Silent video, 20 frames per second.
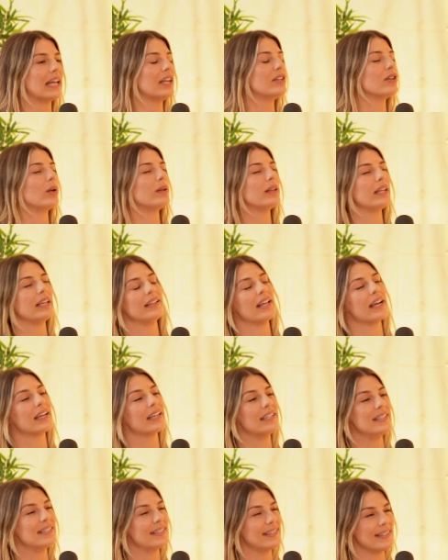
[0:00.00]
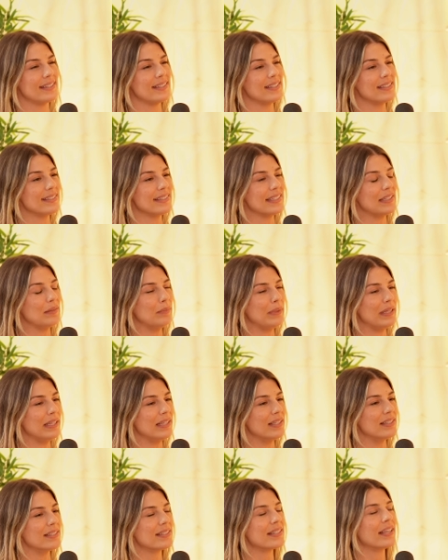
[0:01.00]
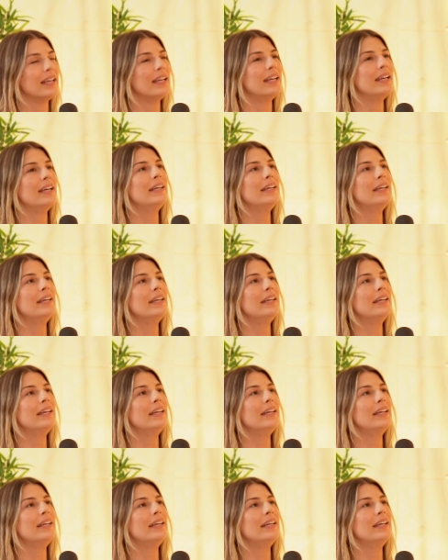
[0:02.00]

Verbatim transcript: And I don't yeah. think that consistency means